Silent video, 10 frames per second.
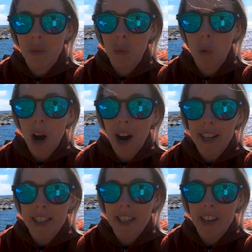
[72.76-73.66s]
of the
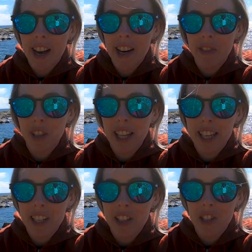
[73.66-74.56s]
wines are kind of
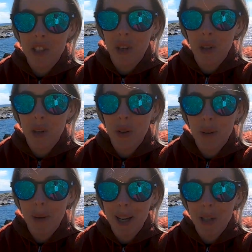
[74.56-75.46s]
linked to
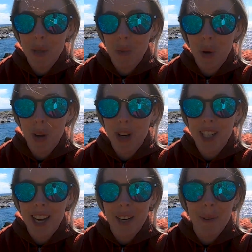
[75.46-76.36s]
a Manx
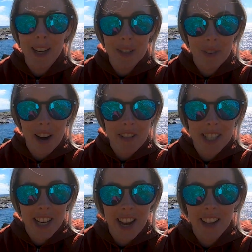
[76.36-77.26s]
word and a Manx fairy
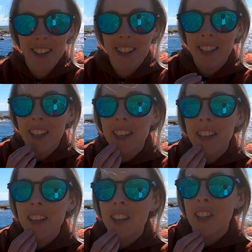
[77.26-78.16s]
tale.
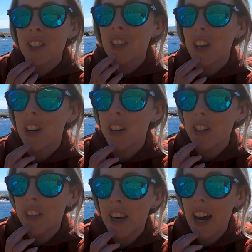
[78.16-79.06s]

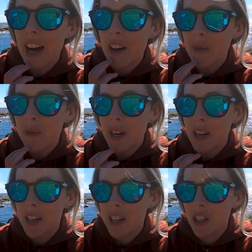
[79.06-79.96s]
So
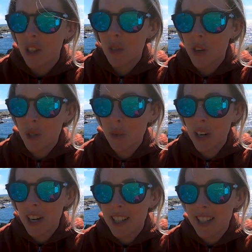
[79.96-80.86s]
the first
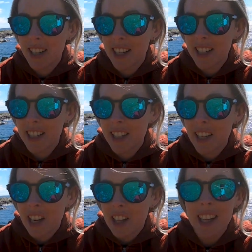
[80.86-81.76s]
one I decided,
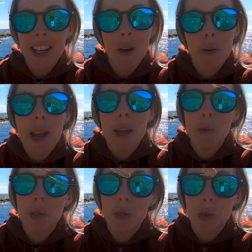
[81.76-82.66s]
like, now we're
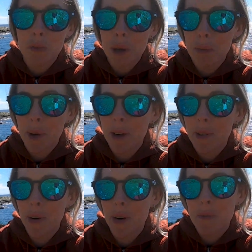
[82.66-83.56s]
able to shoot people, I
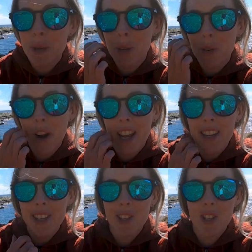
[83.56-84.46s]
thought it'd be
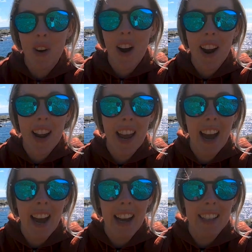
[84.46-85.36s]
great to try
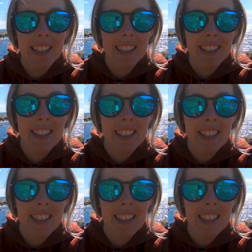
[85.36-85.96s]
and